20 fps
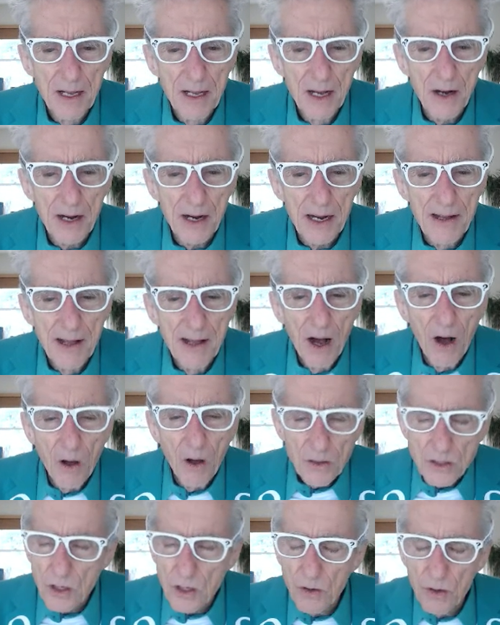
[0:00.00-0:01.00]
Okay,
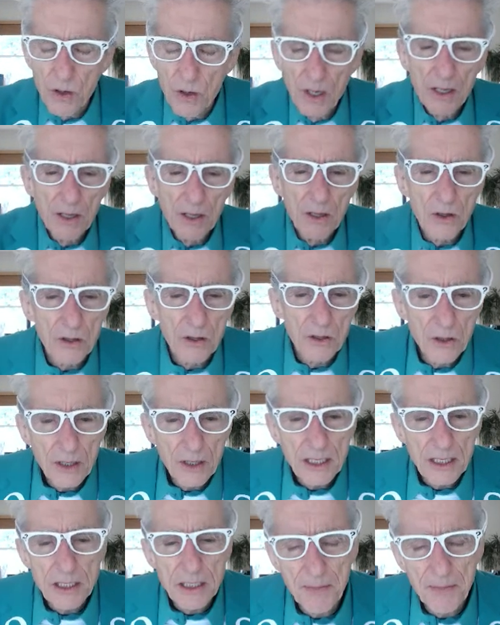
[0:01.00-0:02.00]
also look
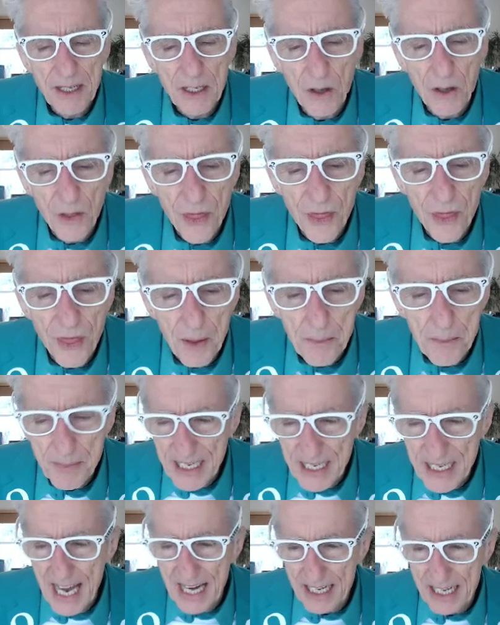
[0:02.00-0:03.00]
at something called
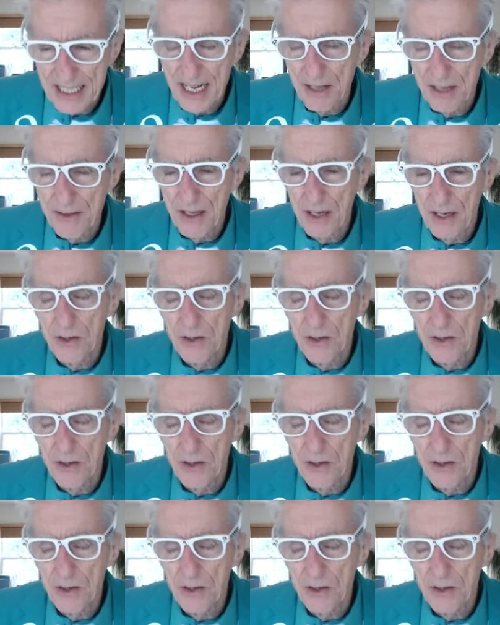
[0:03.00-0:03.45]
Thumbtack down there.